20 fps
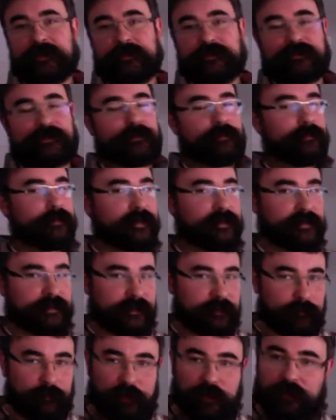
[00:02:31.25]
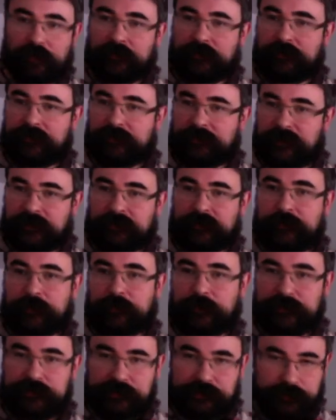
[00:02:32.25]
So that's an important thing that
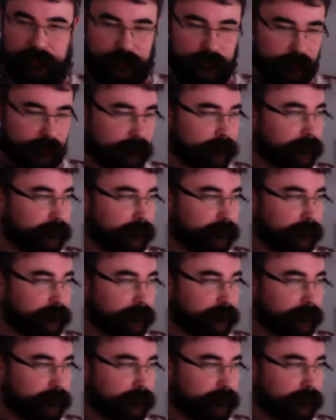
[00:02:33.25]
we do.